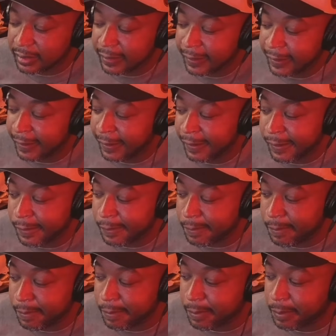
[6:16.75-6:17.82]
Um,
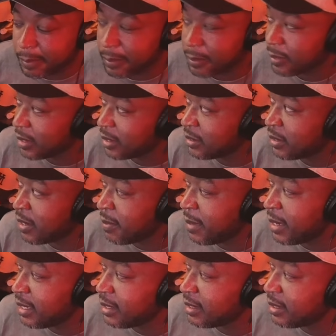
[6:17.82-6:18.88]
so it
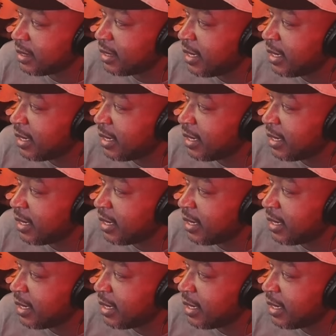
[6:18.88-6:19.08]
makes